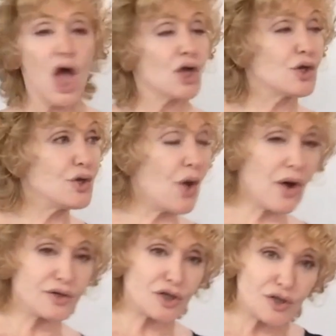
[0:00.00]

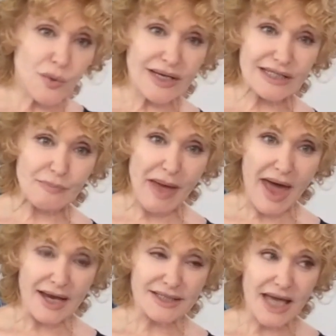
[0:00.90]
not to
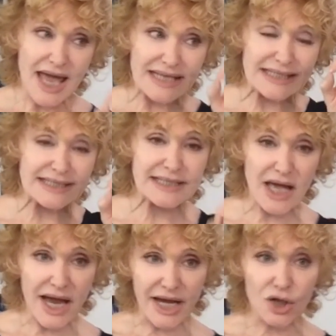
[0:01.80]
expect a
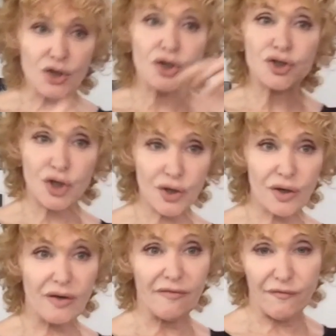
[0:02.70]
design
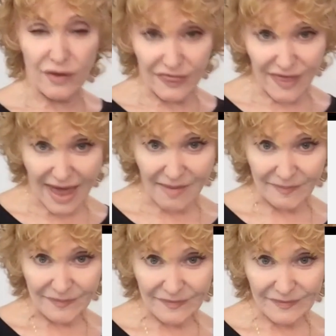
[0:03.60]
couture for
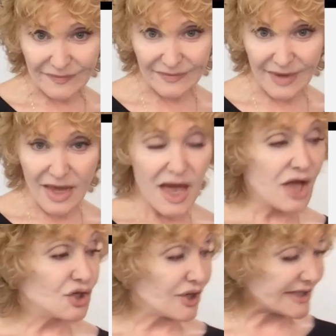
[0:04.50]
them.
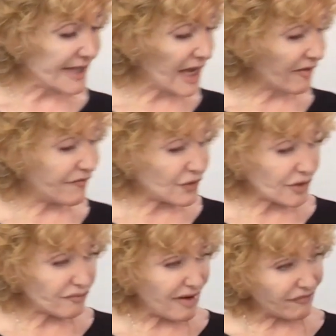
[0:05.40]
Just take a
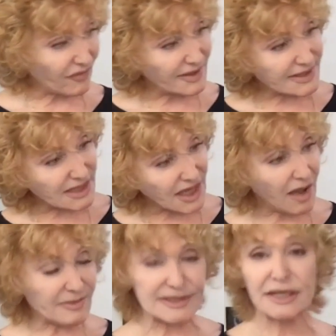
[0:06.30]
photo reference and
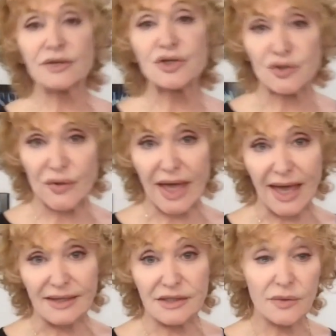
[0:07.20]
come as close as you
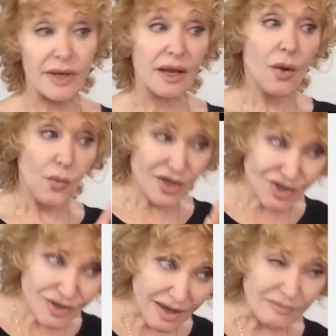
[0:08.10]
can to it, which
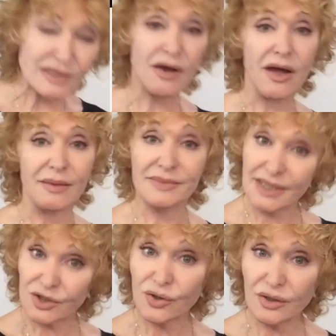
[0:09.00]
sometimes
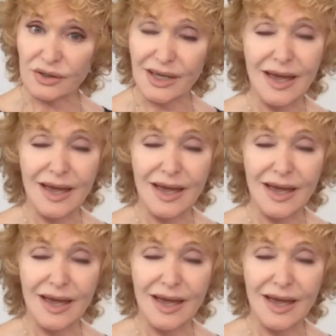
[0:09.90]
is good,